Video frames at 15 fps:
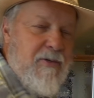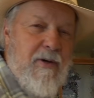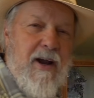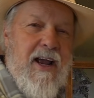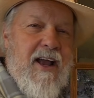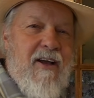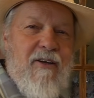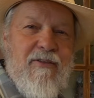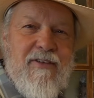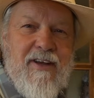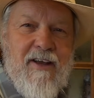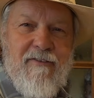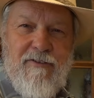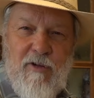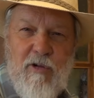around,
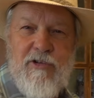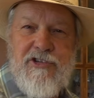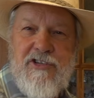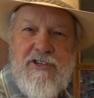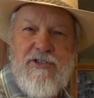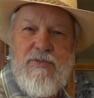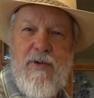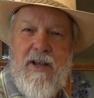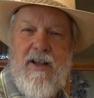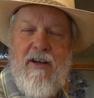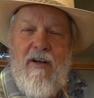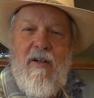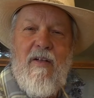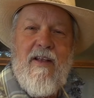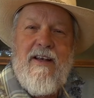avulses we
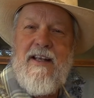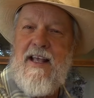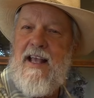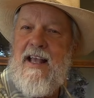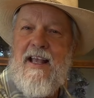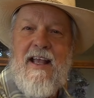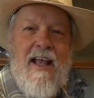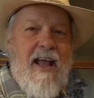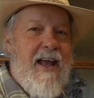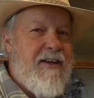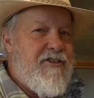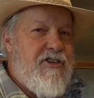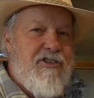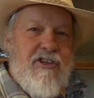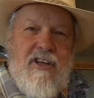call it, and
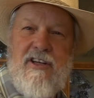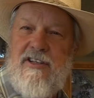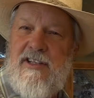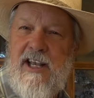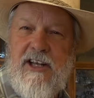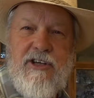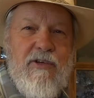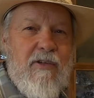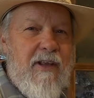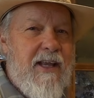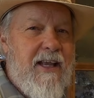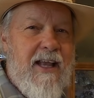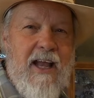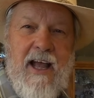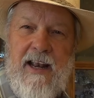just continually
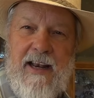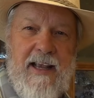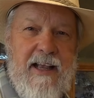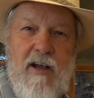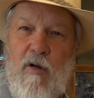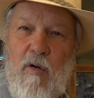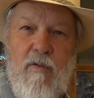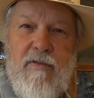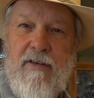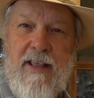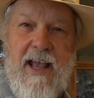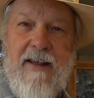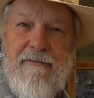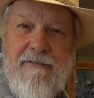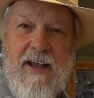cutting over
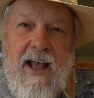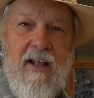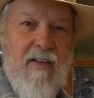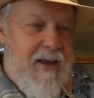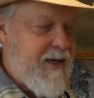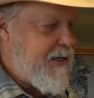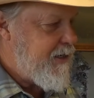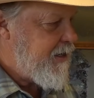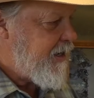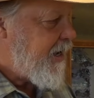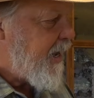that valley.